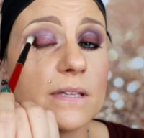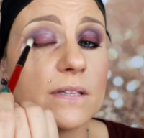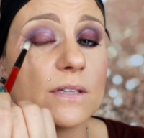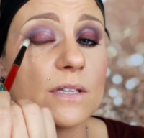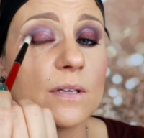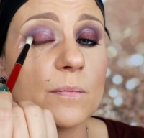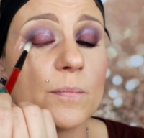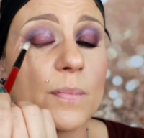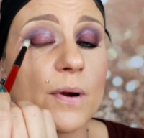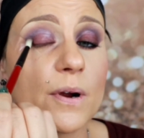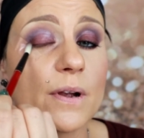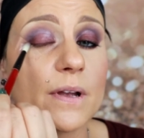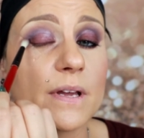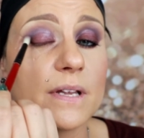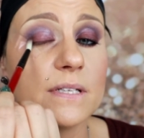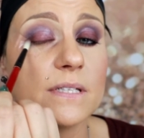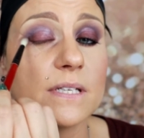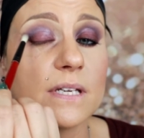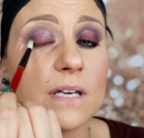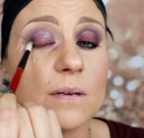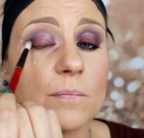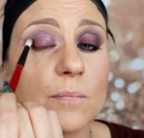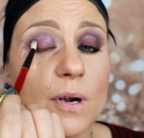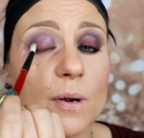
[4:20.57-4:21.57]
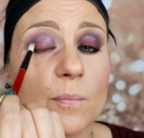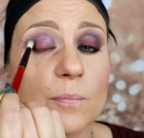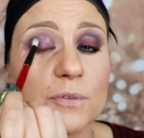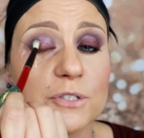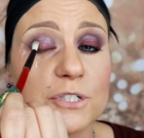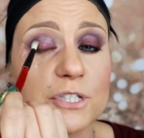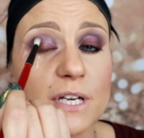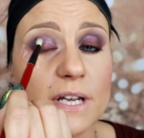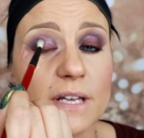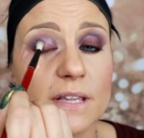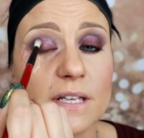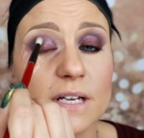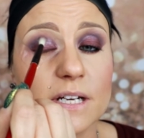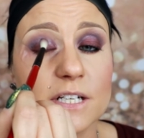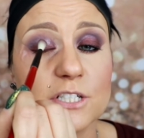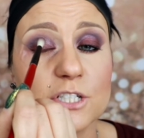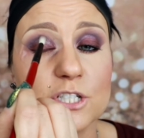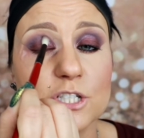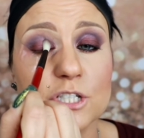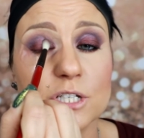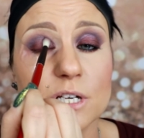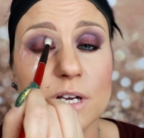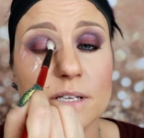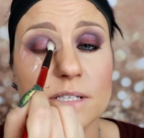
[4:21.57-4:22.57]
the burgundy and purple shade that I
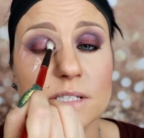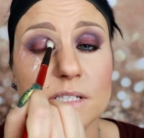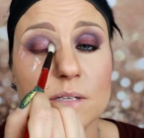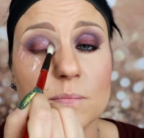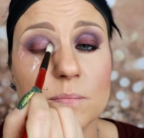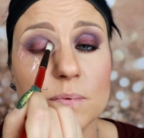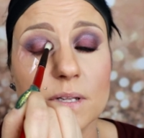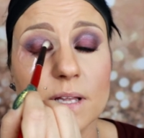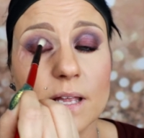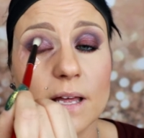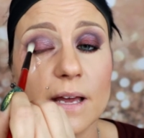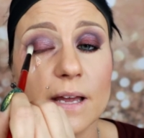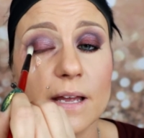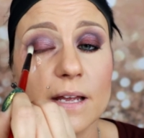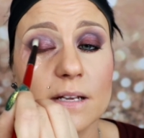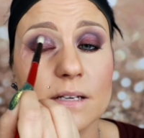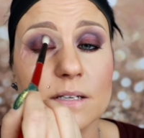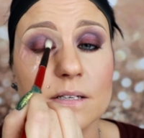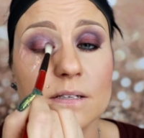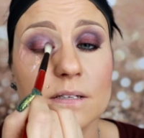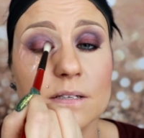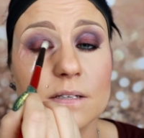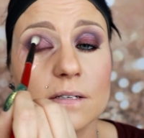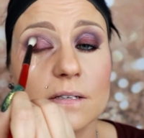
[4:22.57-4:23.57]
just applied.